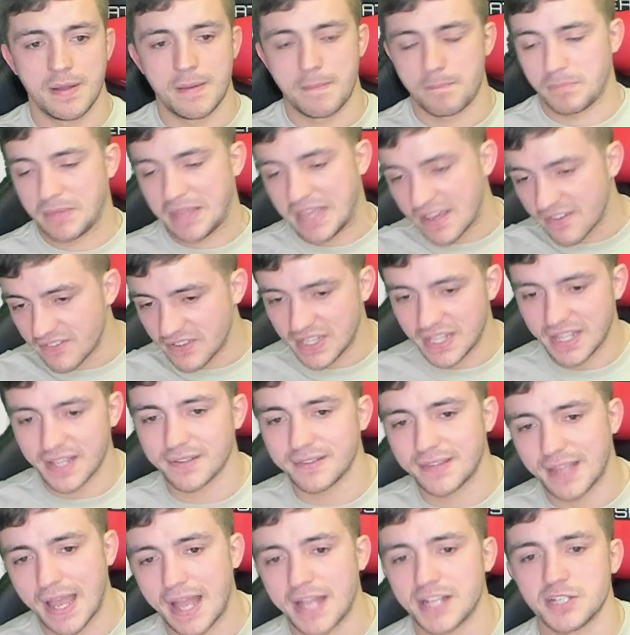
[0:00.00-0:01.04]
given the
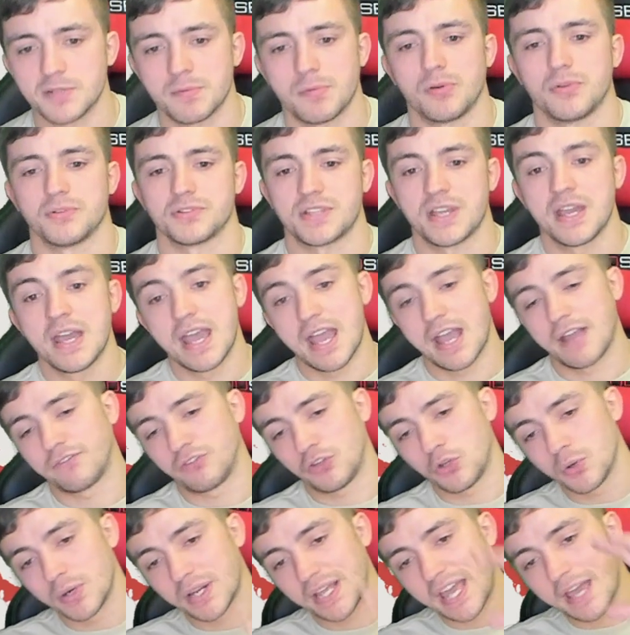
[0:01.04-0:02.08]
intangibles. If
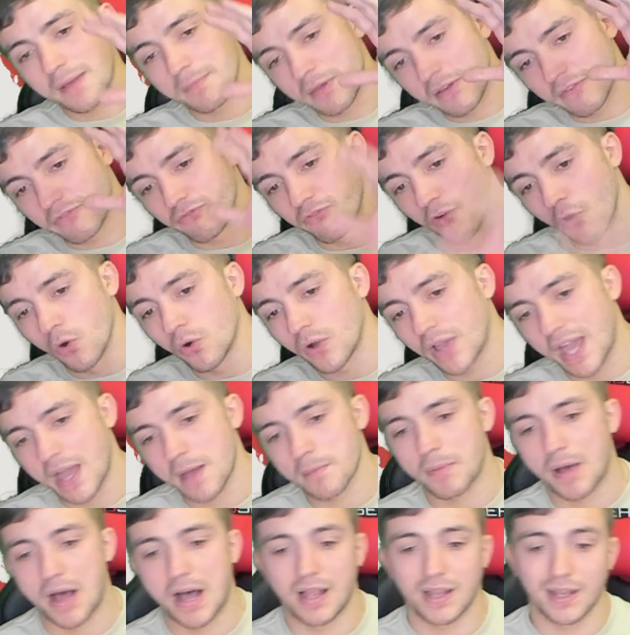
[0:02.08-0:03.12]
you were to give me full camp
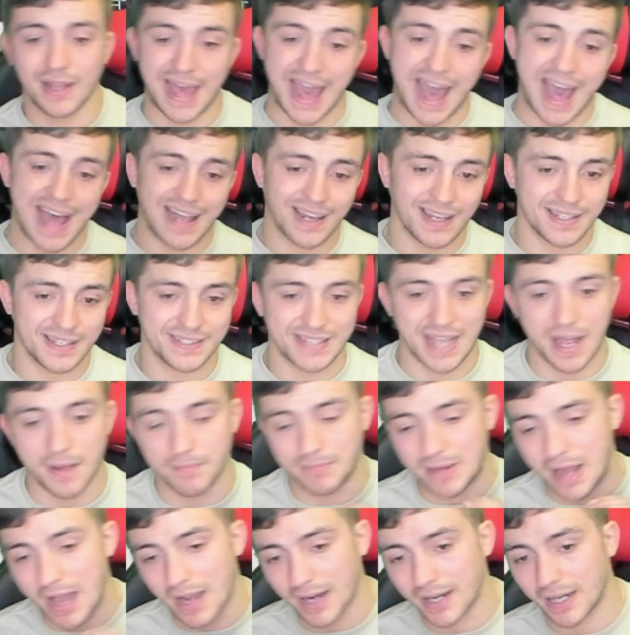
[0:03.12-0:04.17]
Alex, I'm
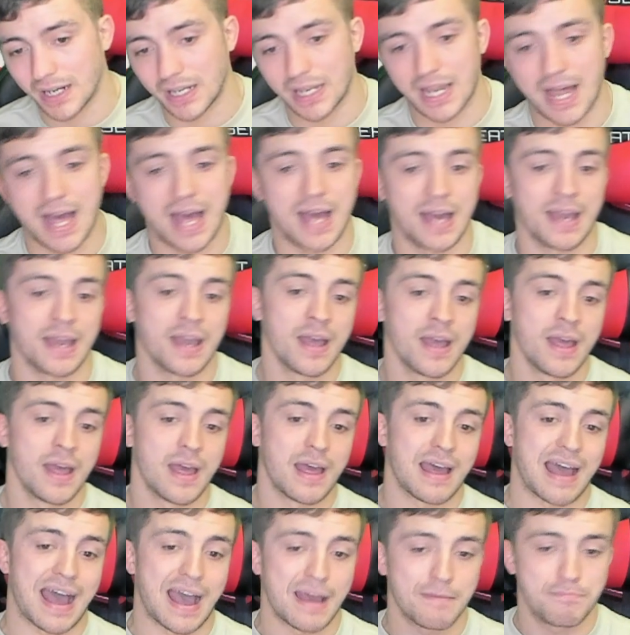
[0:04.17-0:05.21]
not going to lie.
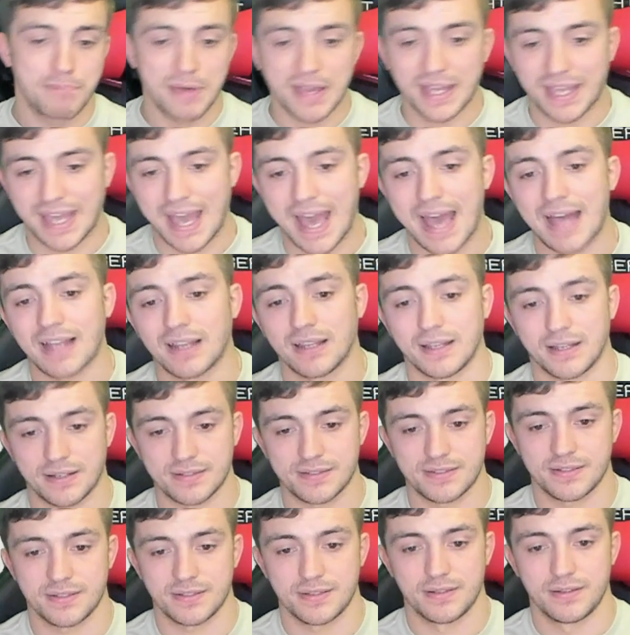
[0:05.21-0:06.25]
I pick
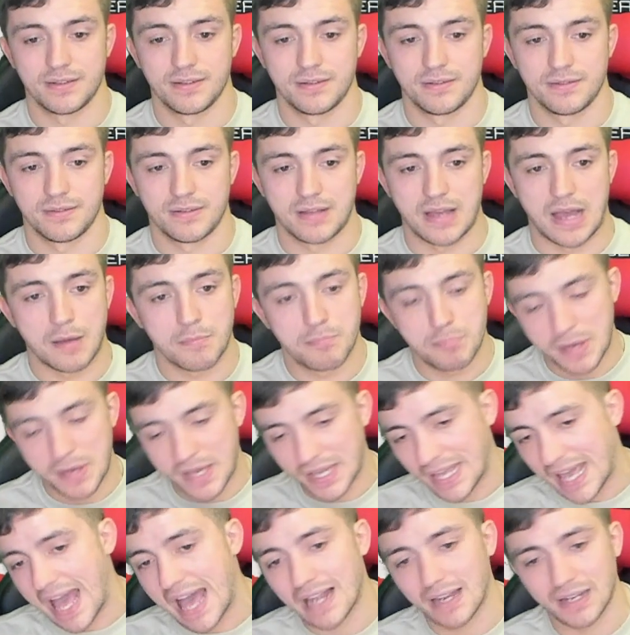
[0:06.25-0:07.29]
Alex
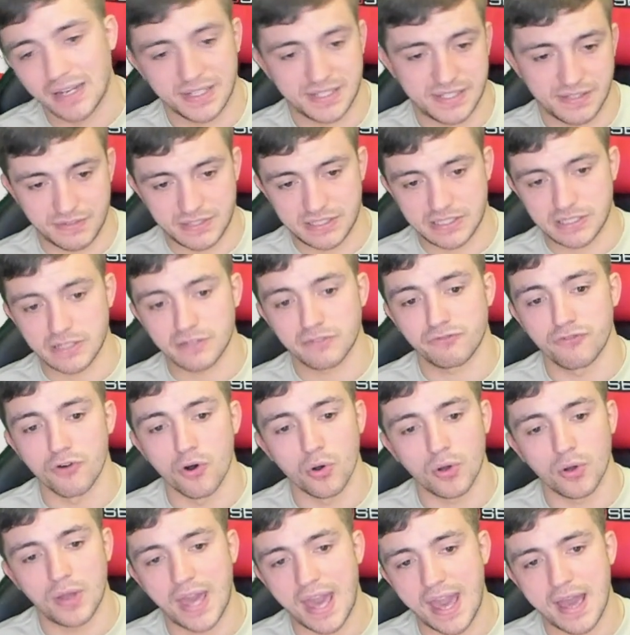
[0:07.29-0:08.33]
if this is full
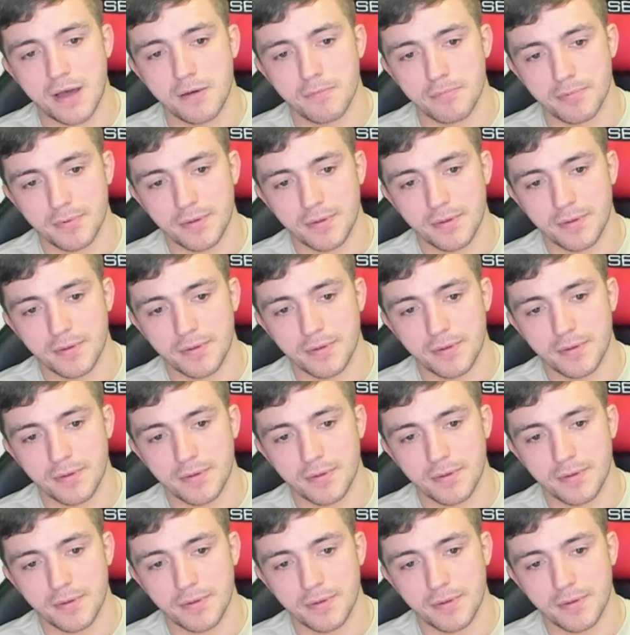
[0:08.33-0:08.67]
camp,